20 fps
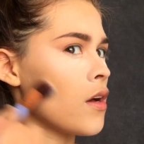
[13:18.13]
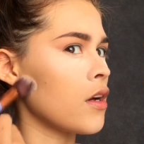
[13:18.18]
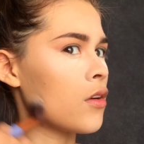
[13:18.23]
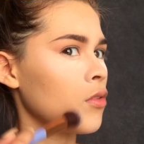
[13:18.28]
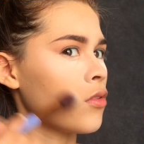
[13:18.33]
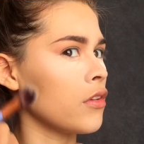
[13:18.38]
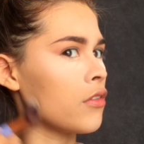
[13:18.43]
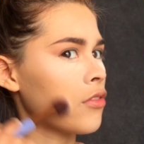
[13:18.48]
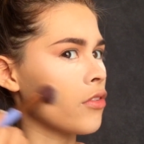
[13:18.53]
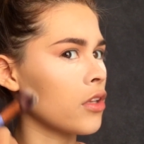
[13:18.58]
I
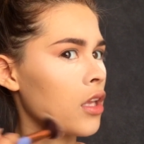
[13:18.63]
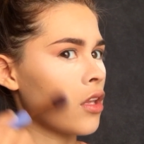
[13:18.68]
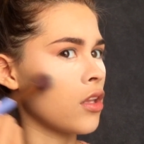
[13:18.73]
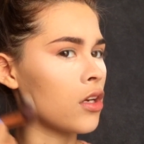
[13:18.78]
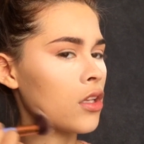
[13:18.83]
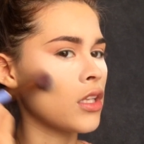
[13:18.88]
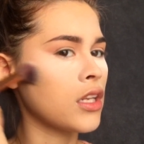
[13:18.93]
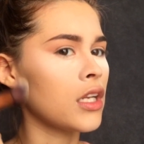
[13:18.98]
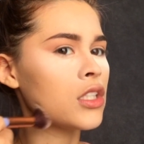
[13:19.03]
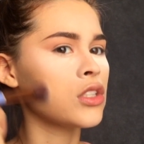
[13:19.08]
don't leave it for that
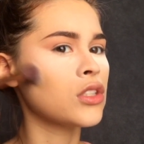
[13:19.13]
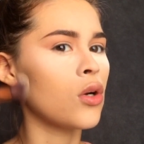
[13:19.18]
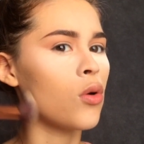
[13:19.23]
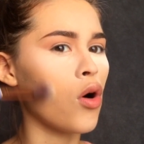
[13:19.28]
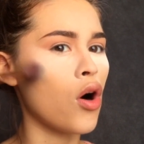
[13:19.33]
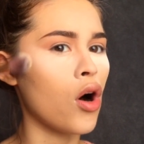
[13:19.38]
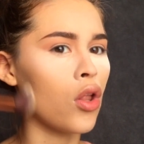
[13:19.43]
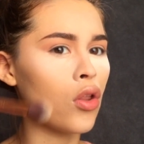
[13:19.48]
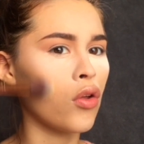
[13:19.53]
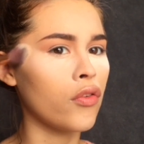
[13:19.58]
long. I'm gonna just go
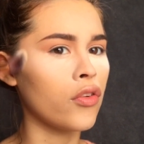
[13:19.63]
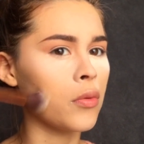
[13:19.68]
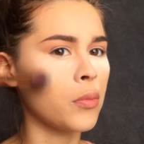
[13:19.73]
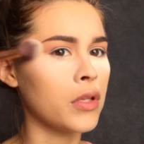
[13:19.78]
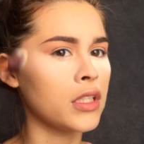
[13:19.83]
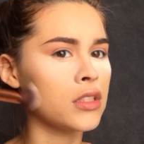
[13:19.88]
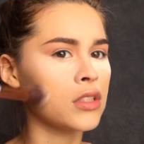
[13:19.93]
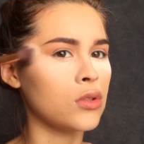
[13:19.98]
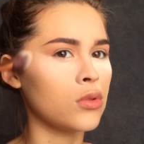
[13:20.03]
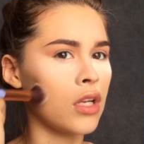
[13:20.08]
all over the
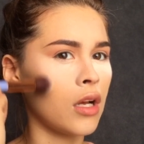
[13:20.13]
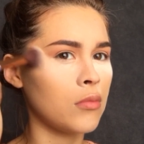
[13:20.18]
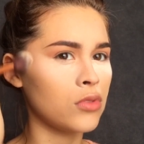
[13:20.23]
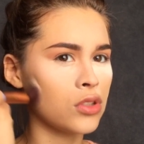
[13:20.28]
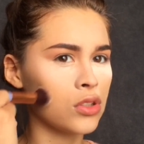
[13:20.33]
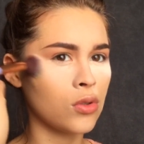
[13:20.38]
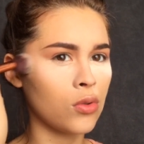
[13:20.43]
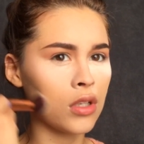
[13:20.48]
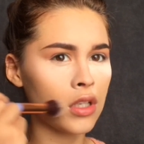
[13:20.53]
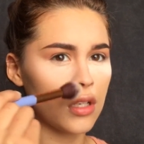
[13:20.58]
place too, and I'm
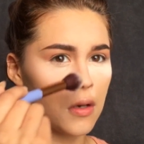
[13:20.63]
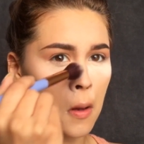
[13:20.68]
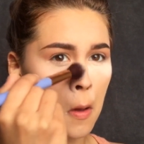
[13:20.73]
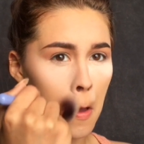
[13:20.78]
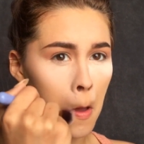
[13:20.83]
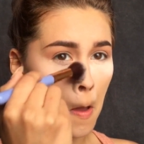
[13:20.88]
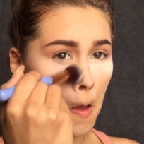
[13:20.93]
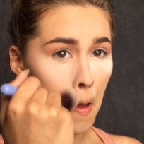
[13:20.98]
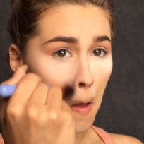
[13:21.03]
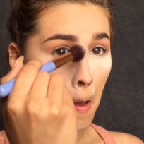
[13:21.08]
just going in
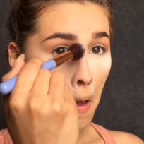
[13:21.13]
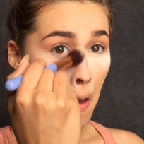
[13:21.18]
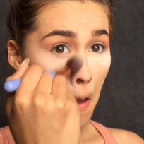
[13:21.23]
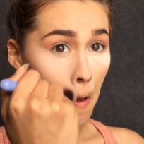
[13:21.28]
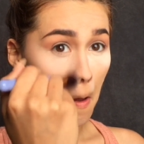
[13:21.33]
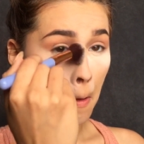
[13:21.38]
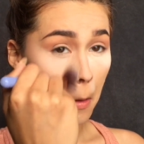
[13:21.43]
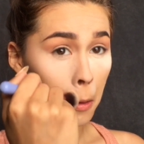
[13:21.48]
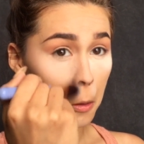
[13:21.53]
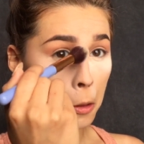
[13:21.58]

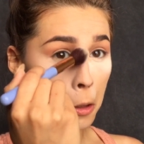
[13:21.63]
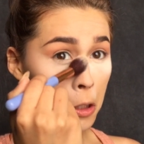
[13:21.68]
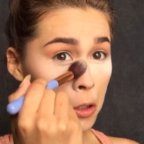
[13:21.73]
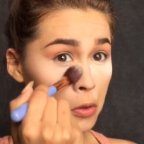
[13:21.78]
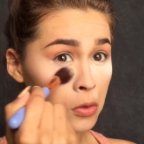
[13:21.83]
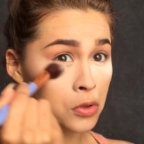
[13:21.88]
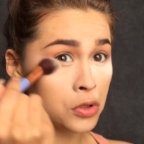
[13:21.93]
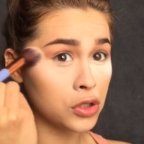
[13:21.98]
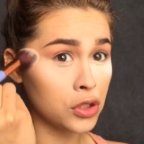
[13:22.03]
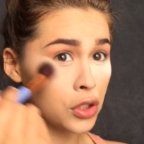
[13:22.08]

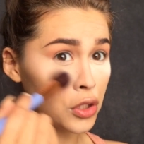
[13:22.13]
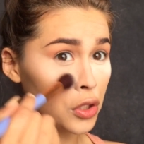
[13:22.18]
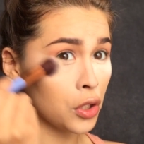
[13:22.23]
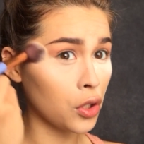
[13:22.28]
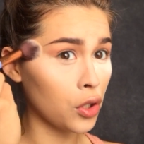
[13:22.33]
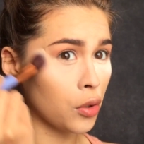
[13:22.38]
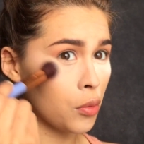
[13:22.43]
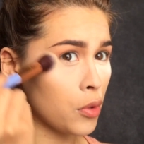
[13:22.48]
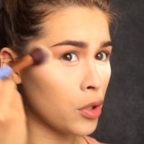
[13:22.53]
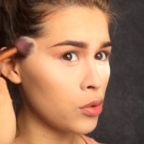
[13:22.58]
little
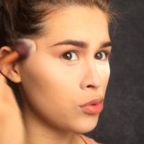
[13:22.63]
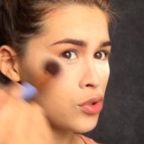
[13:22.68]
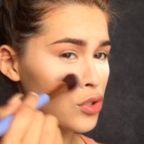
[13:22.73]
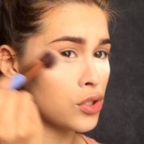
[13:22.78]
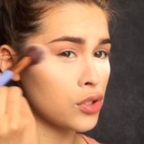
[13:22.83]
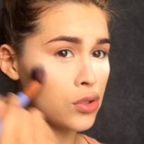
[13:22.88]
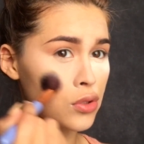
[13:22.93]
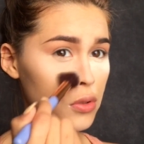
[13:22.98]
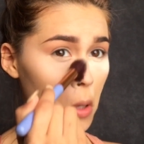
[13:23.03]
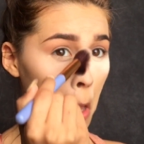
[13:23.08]
circular
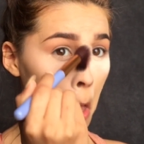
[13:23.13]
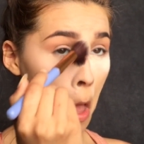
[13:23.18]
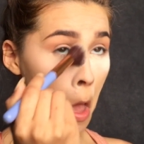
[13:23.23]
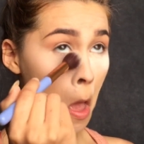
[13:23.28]
motions.